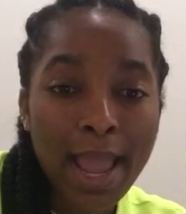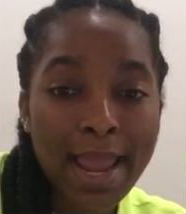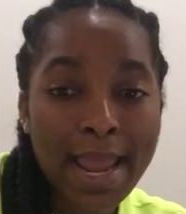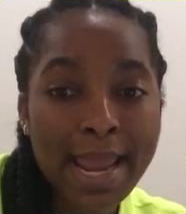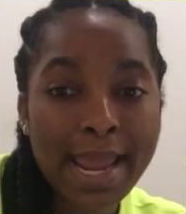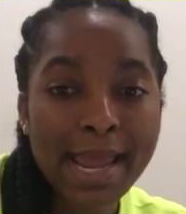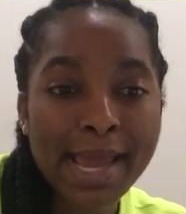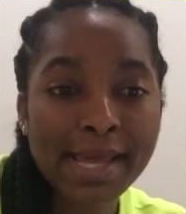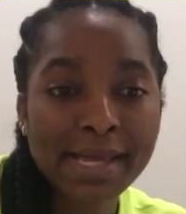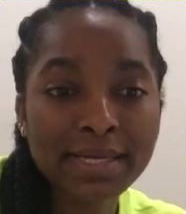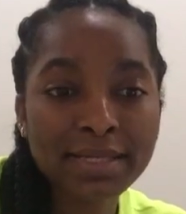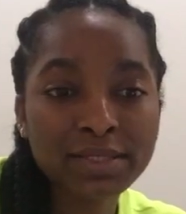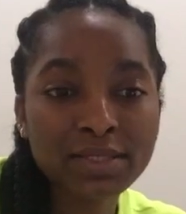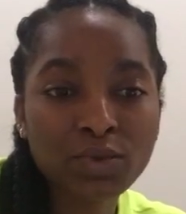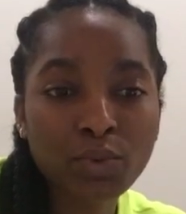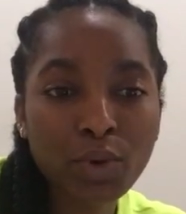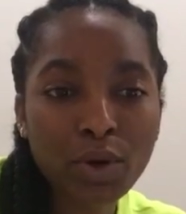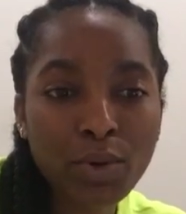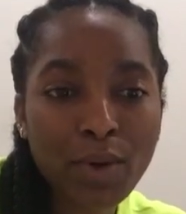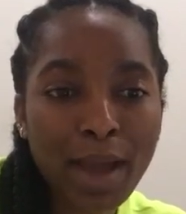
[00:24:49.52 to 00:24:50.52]
And
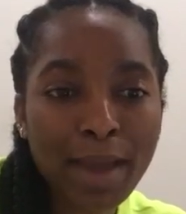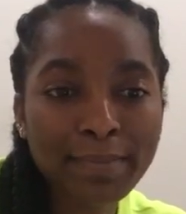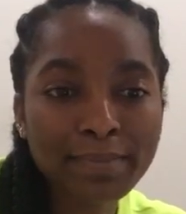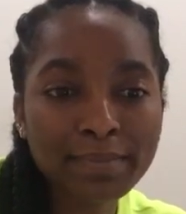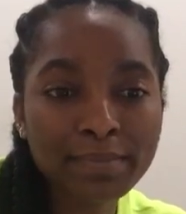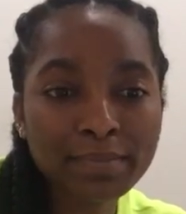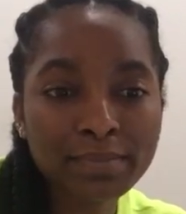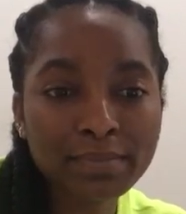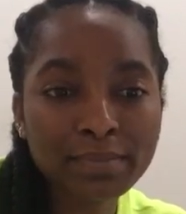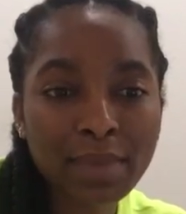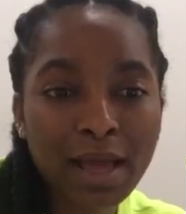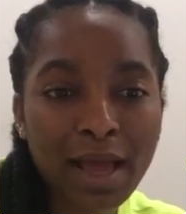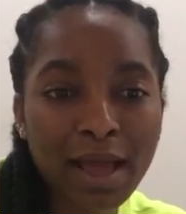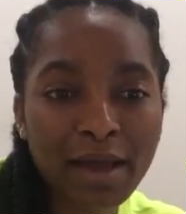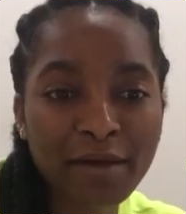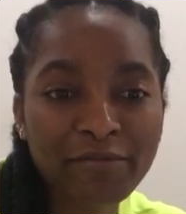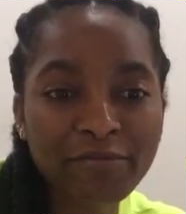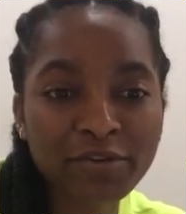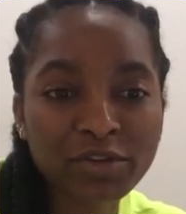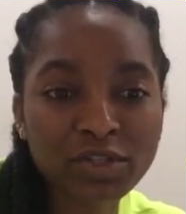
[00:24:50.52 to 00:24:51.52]
what do I
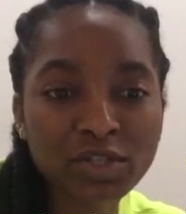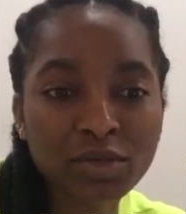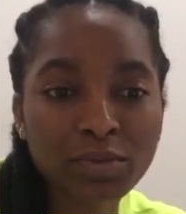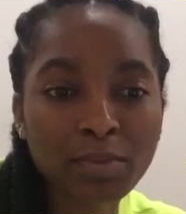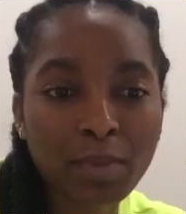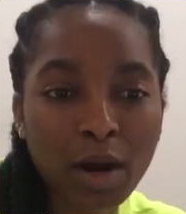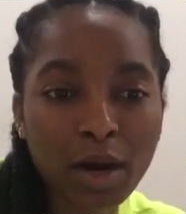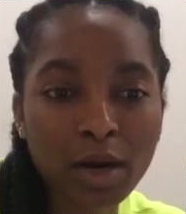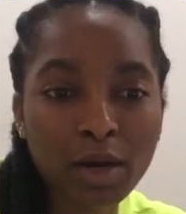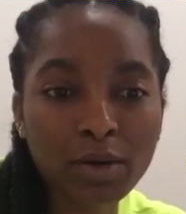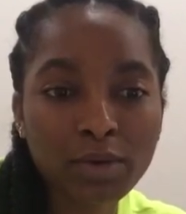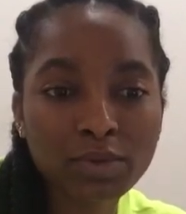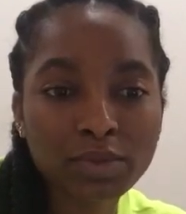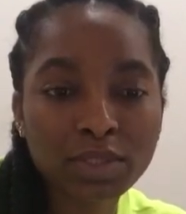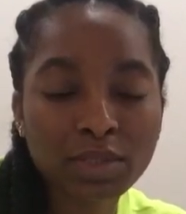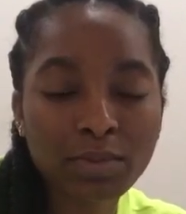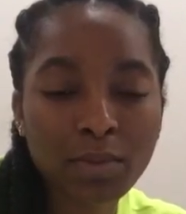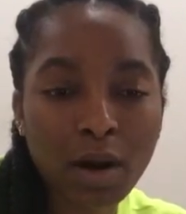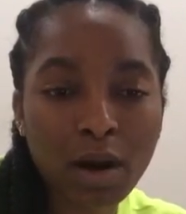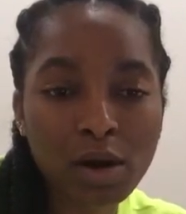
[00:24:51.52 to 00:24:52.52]
have for tomorrow?
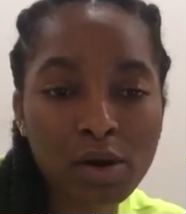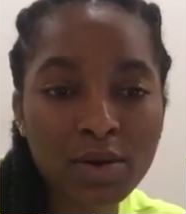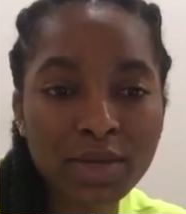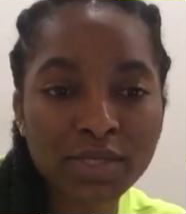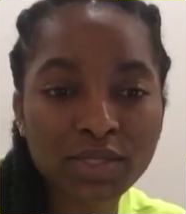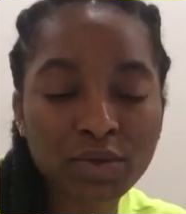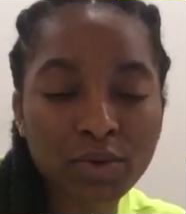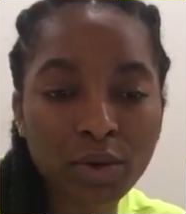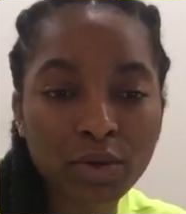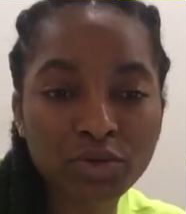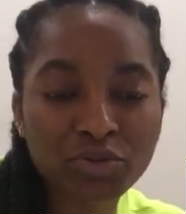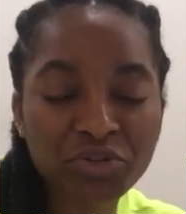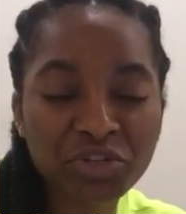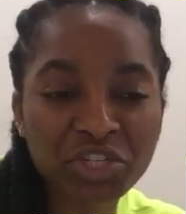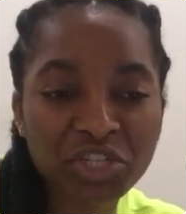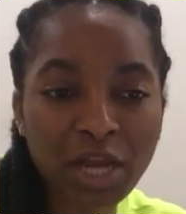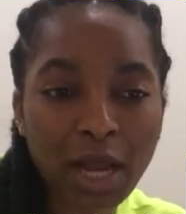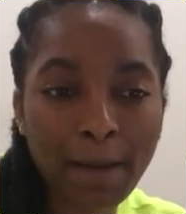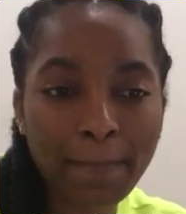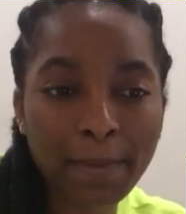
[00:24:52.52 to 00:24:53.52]
Tomorrow is grocery
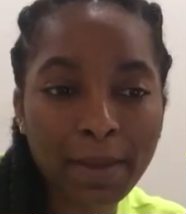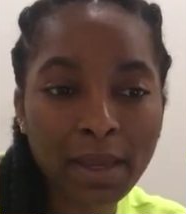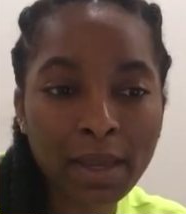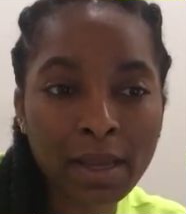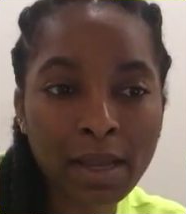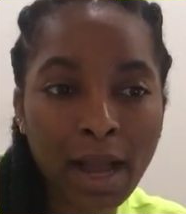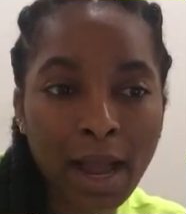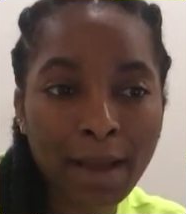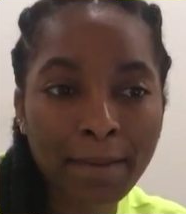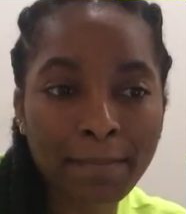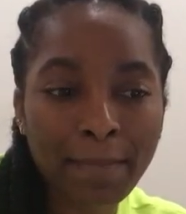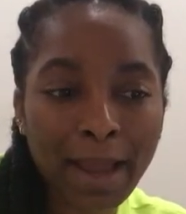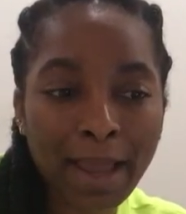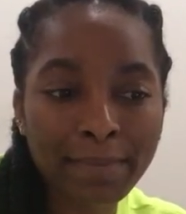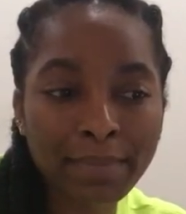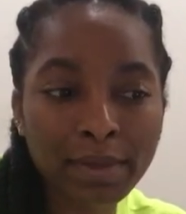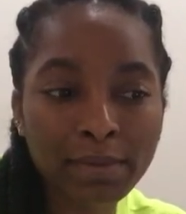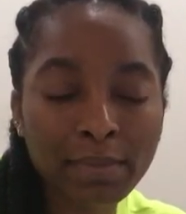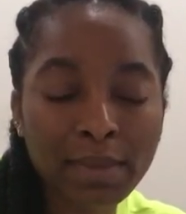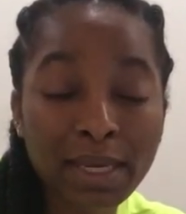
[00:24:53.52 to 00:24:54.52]
shopping. I
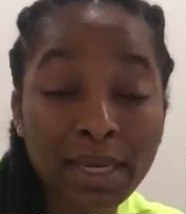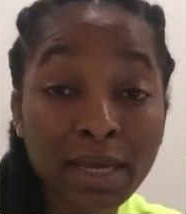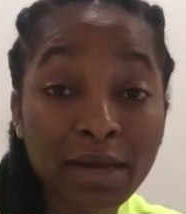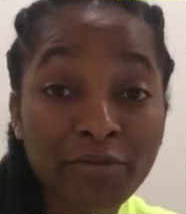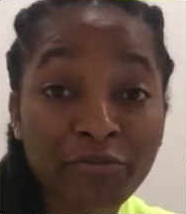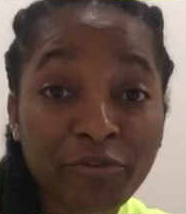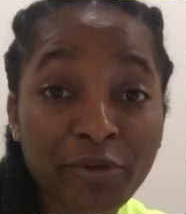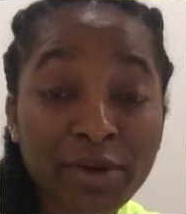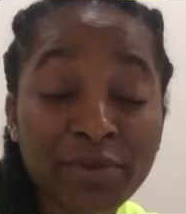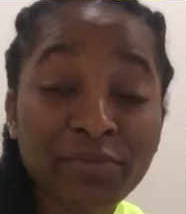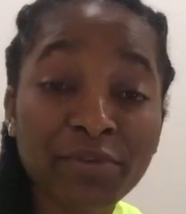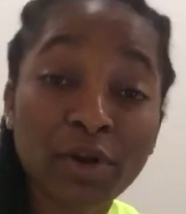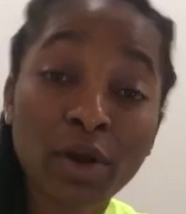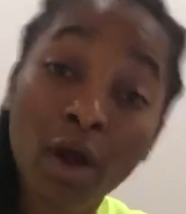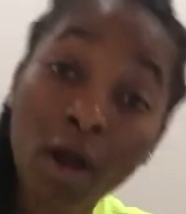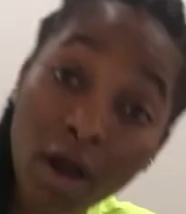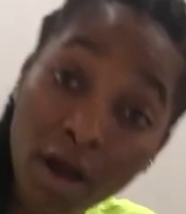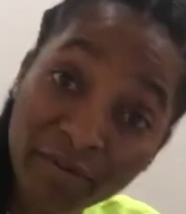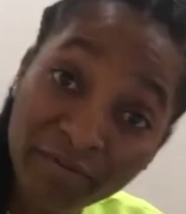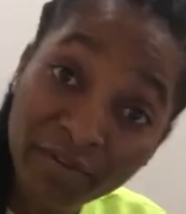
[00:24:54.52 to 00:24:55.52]
might be meeting a friend for
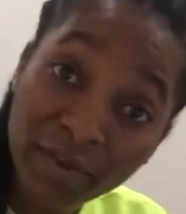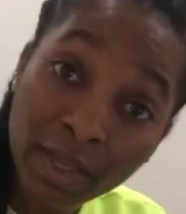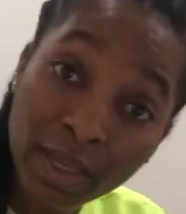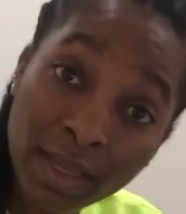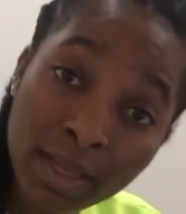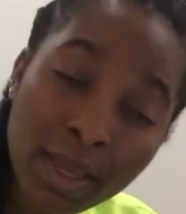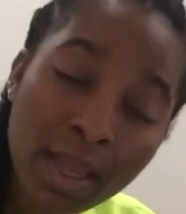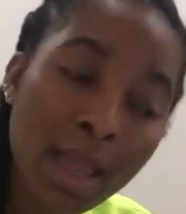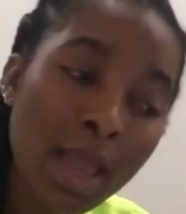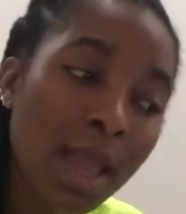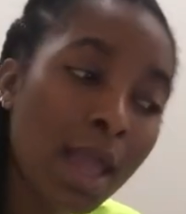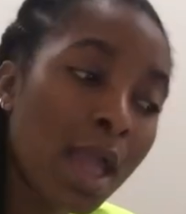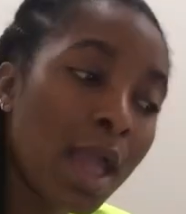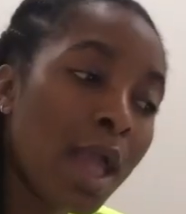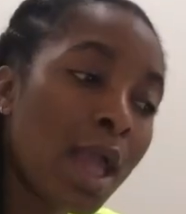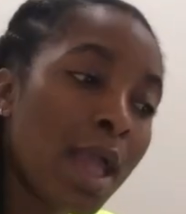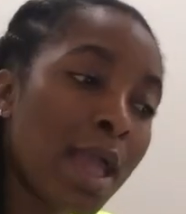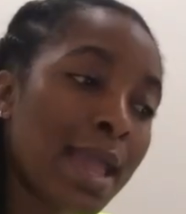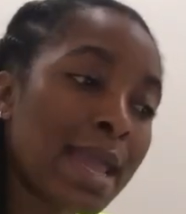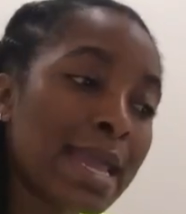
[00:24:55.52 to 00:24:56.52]
coffee.
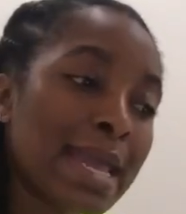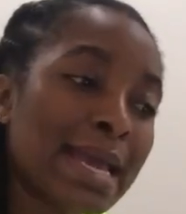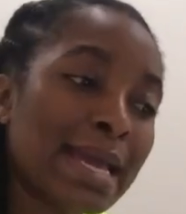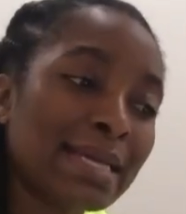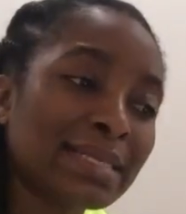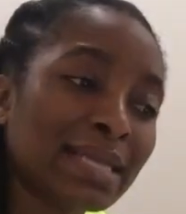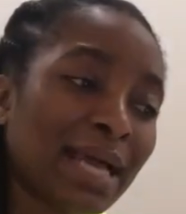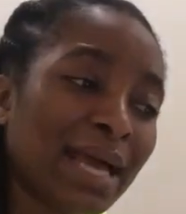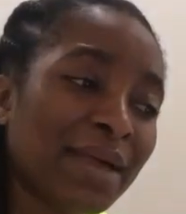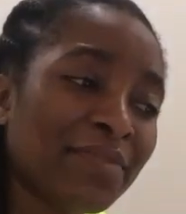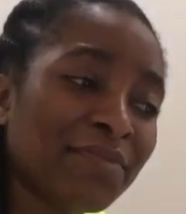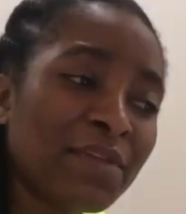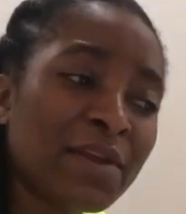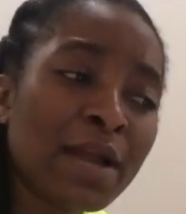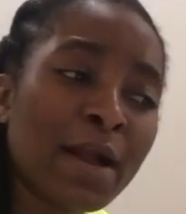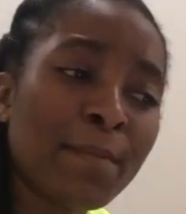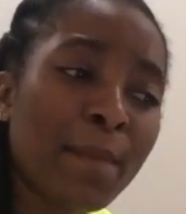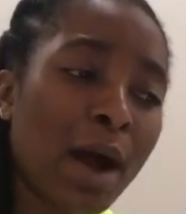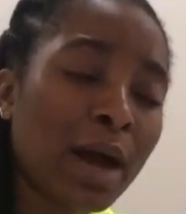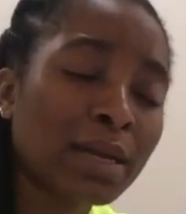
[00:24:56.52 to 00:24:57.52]
And I think
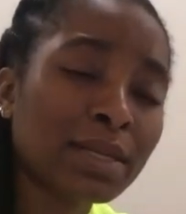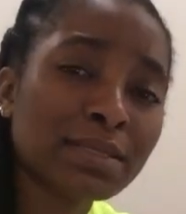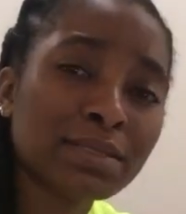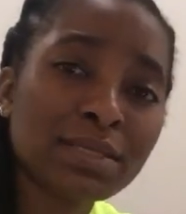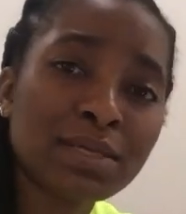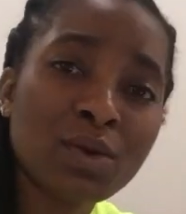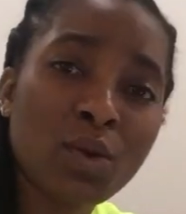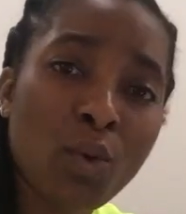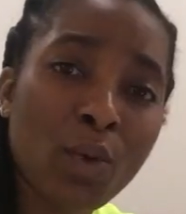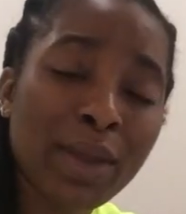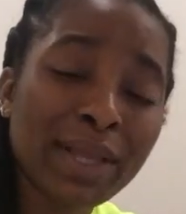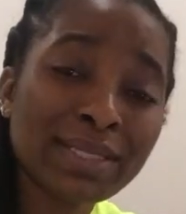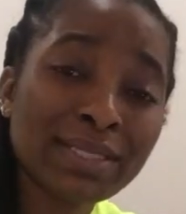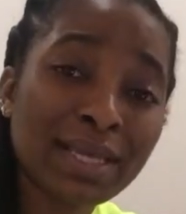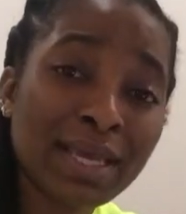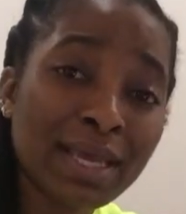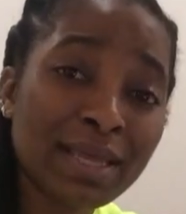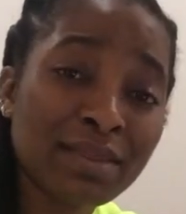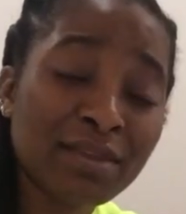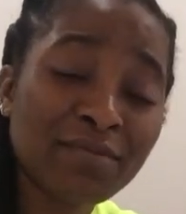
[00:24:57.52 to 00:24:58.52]
I'm honestly going
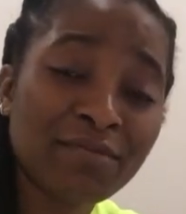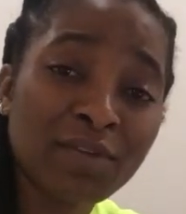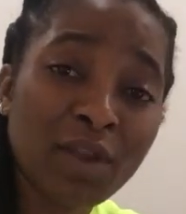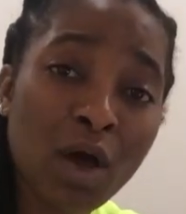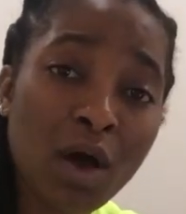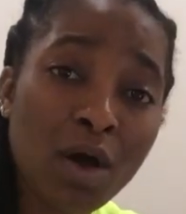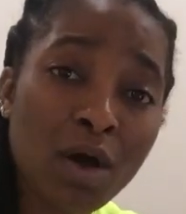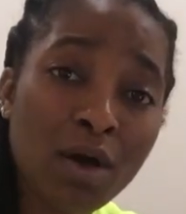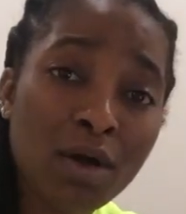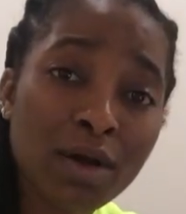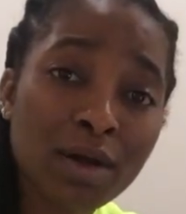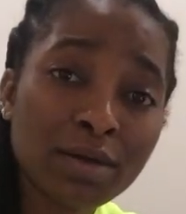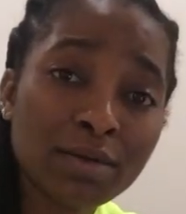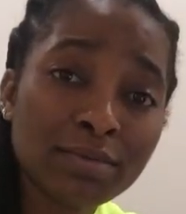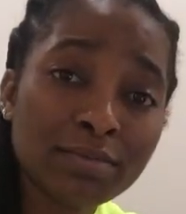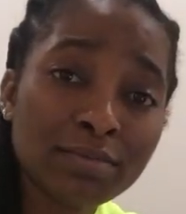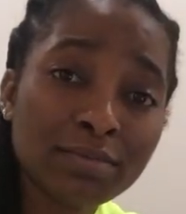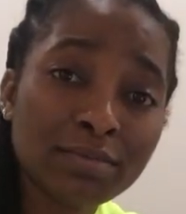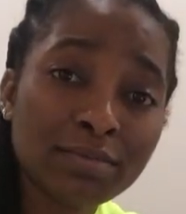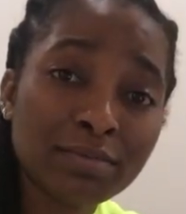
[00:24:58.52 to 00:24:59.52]
to end the vlog
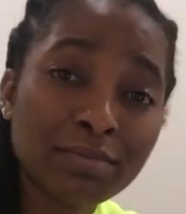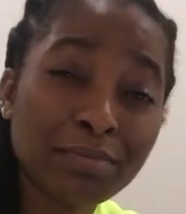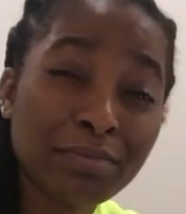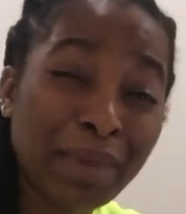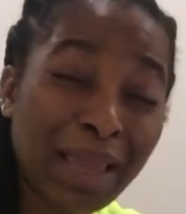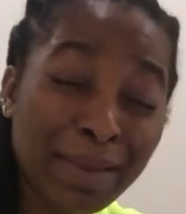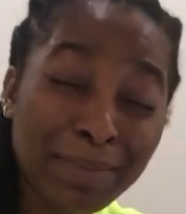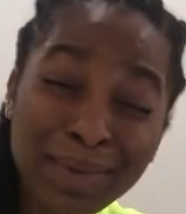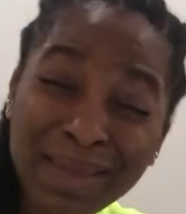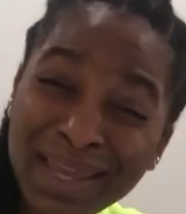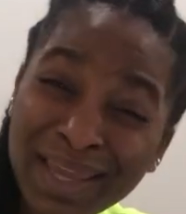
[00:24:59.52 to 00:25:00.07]
maybe